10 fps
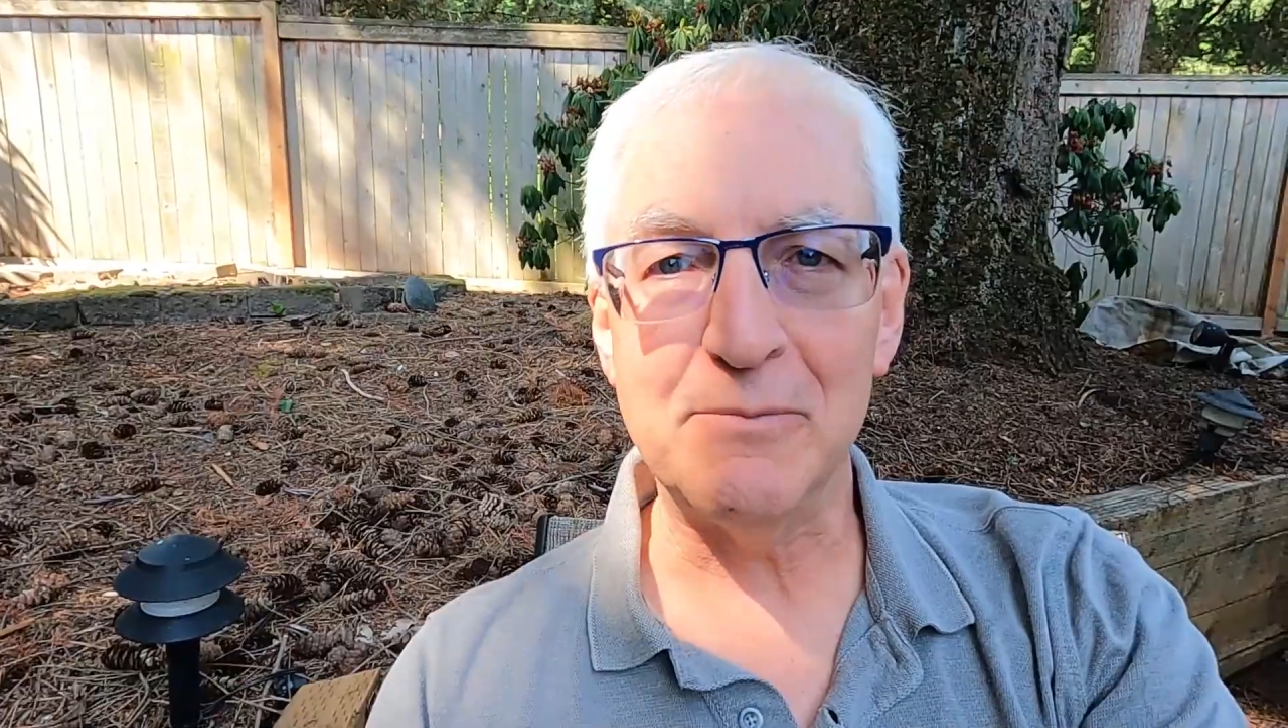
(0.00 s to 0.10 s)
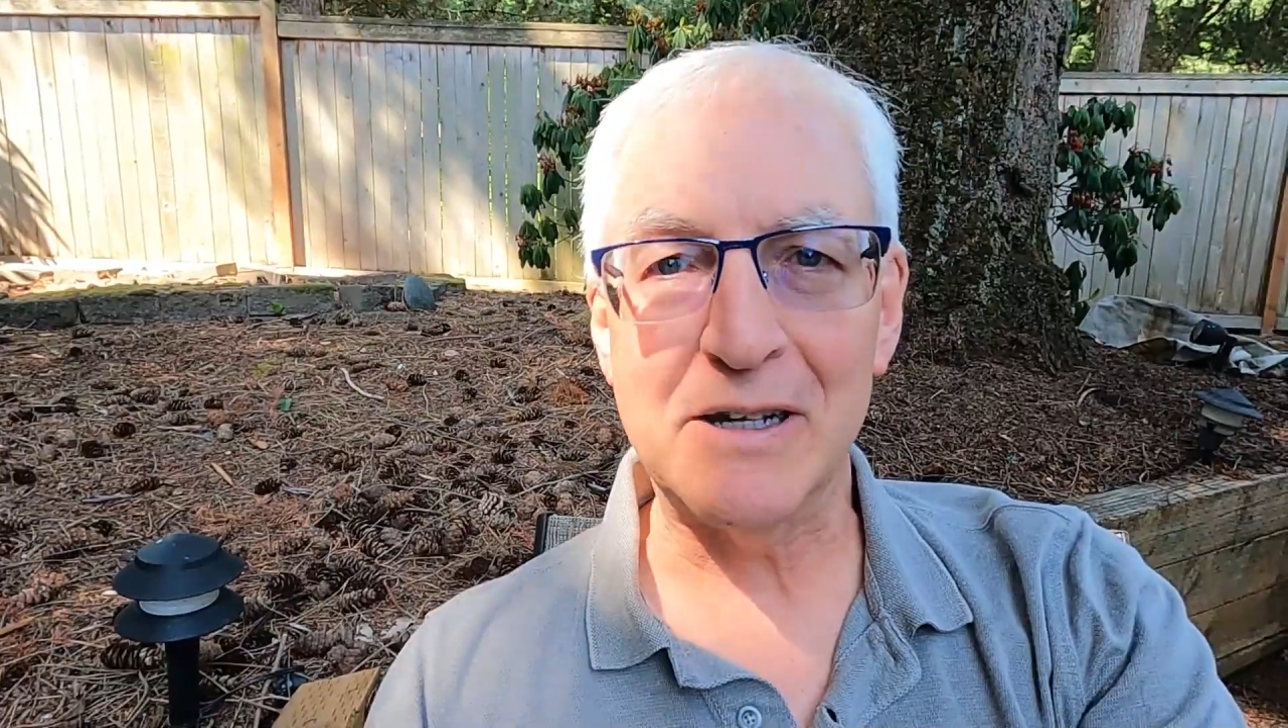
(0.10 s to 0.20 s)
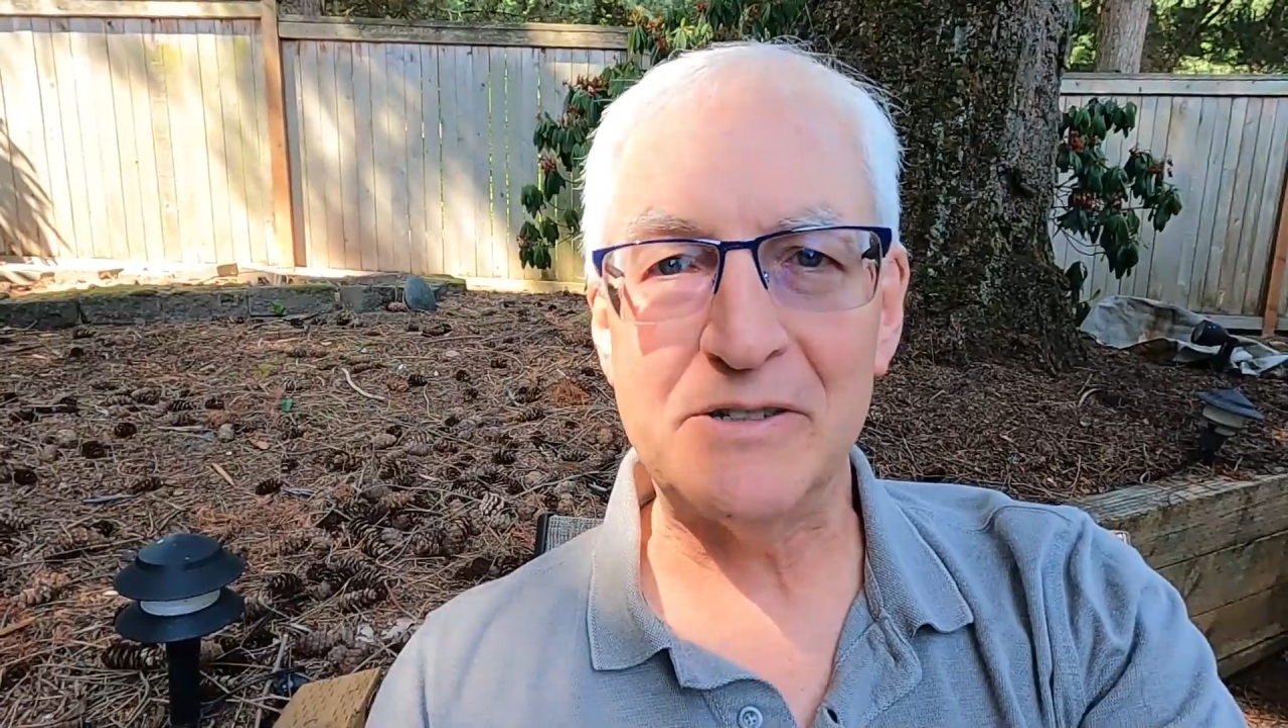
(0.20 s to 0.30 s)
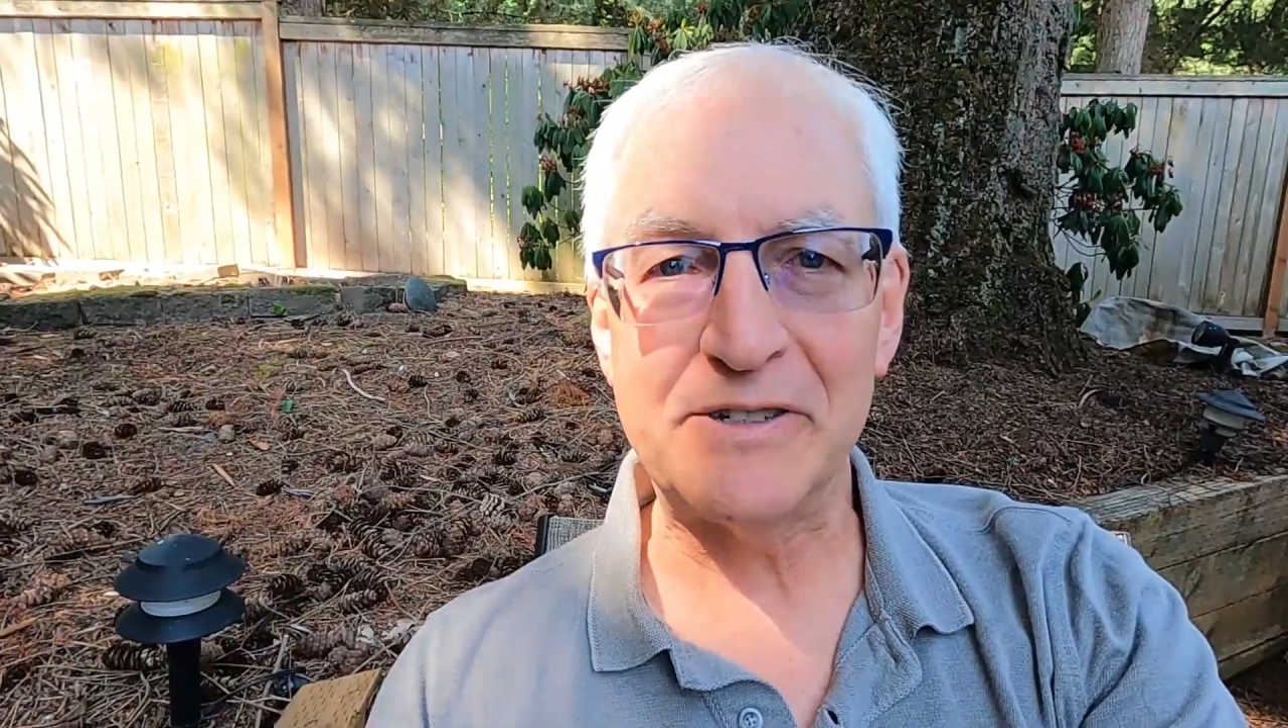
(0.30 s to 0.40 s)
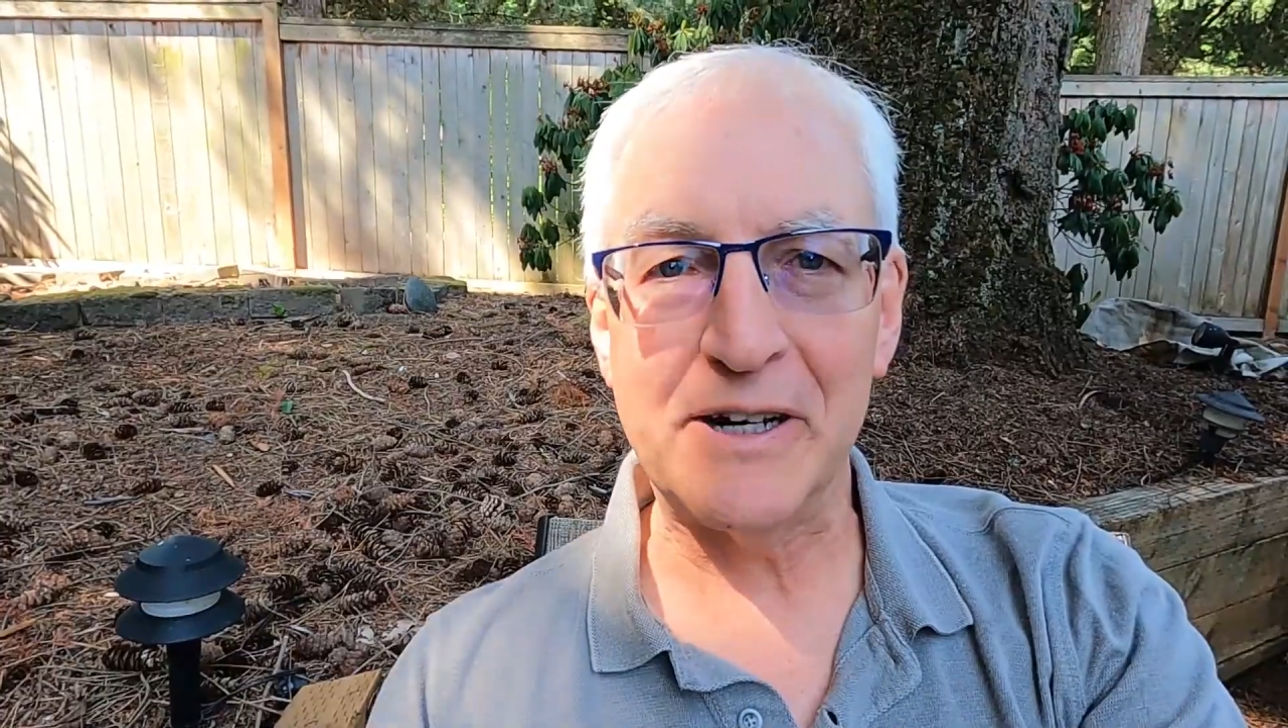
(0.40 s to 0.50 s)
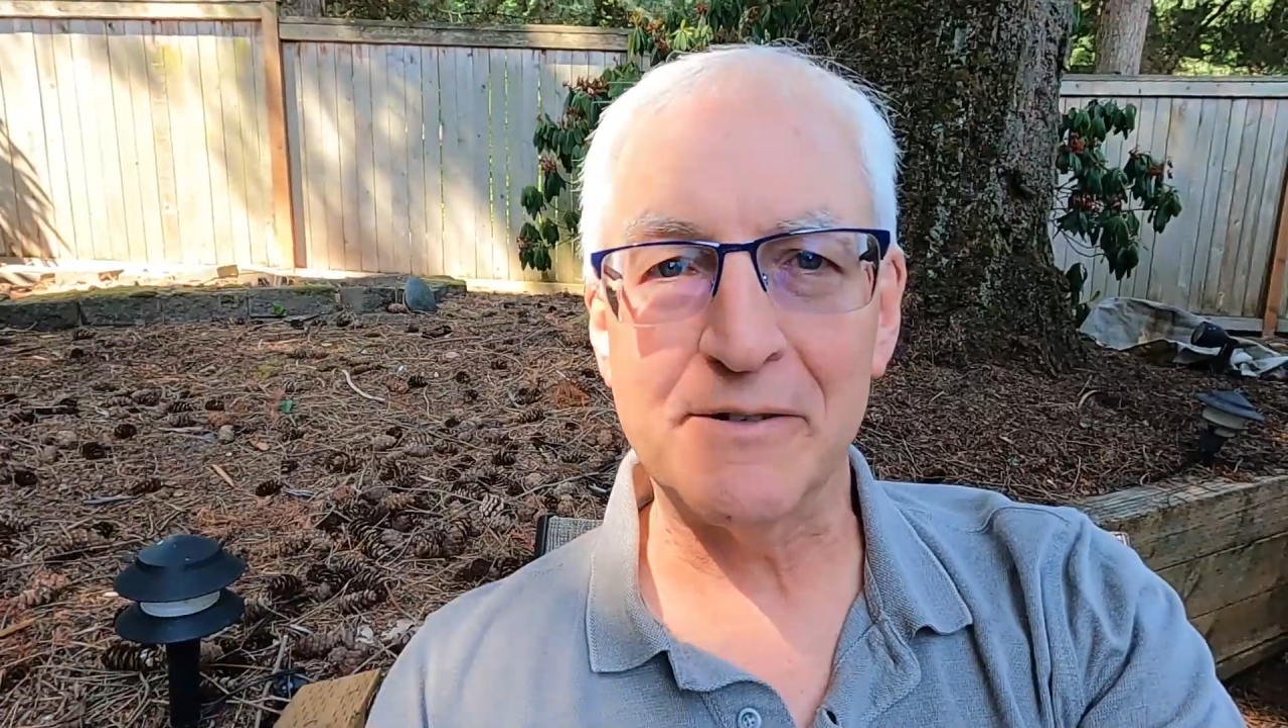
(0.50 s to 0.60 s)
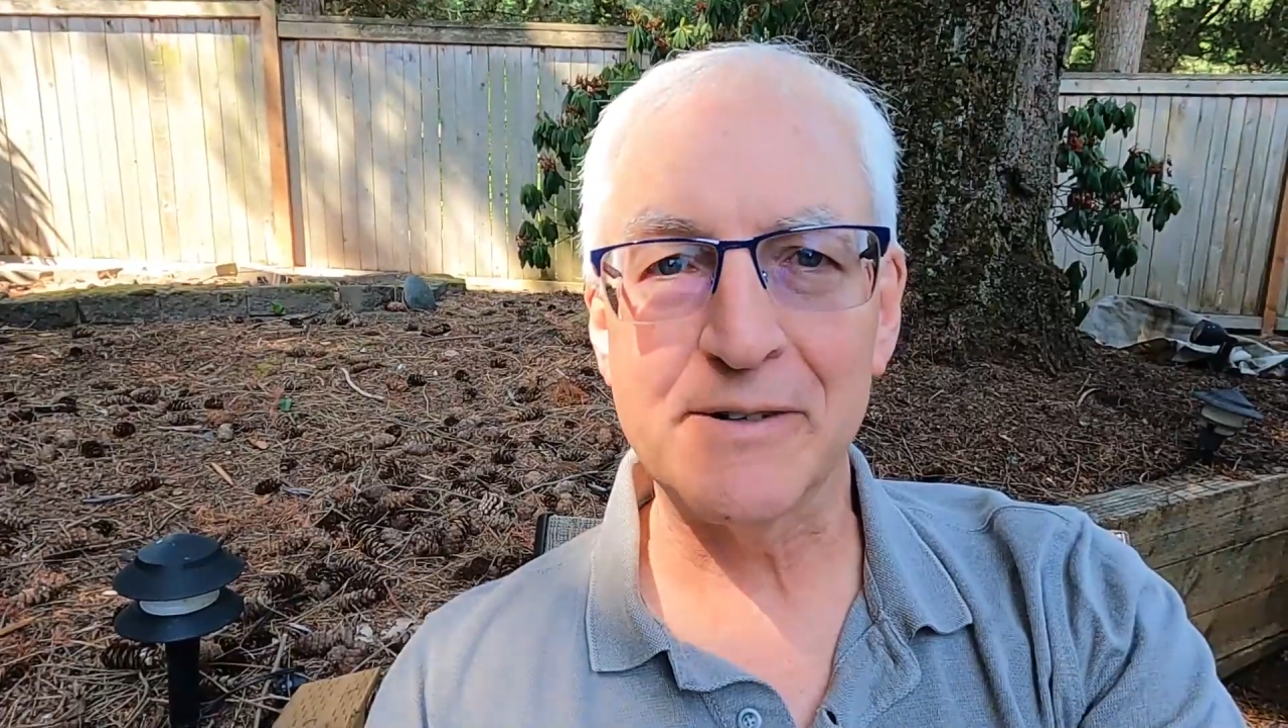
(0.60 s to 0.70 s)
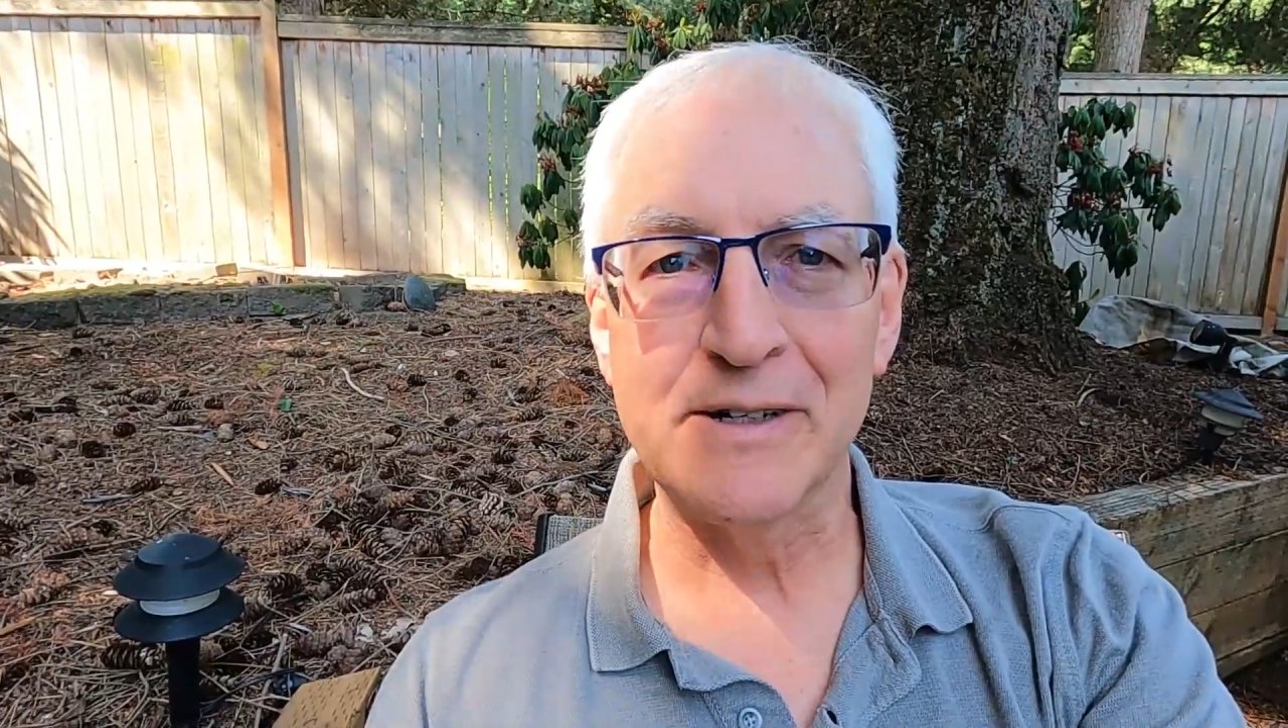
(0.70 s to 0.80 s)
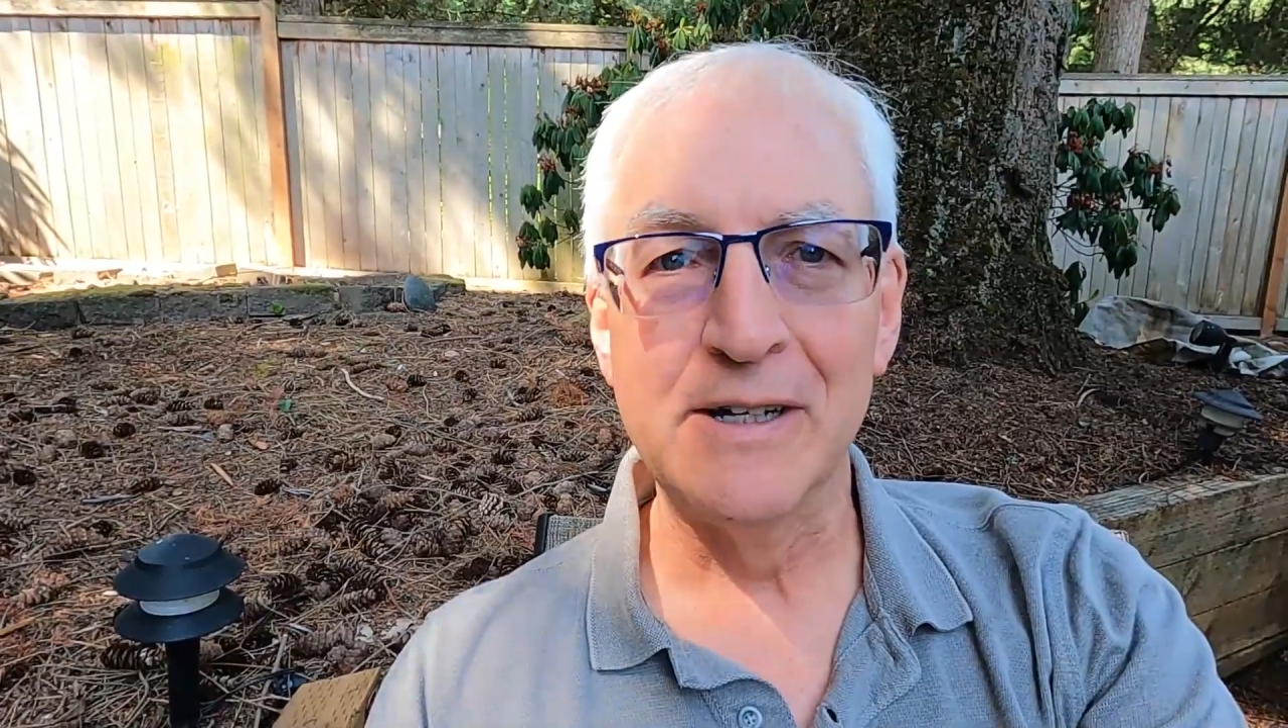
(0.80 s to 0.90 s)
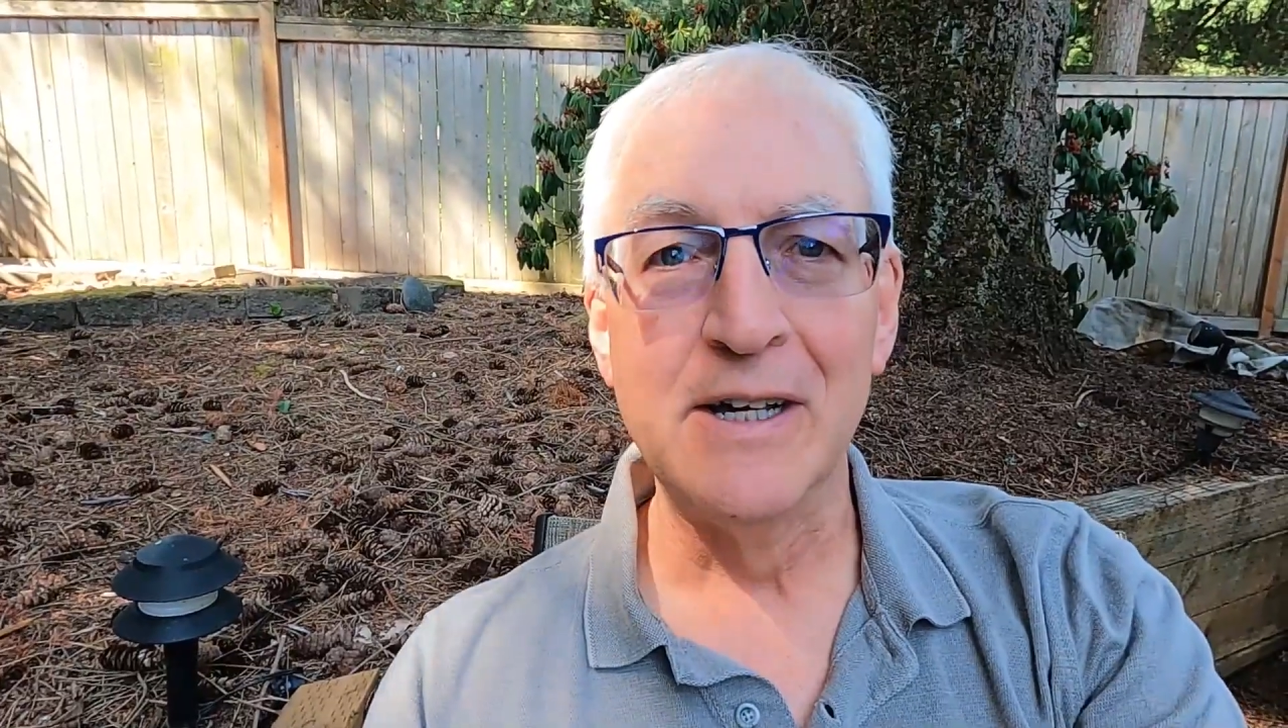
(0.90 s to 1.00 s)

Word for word: myself.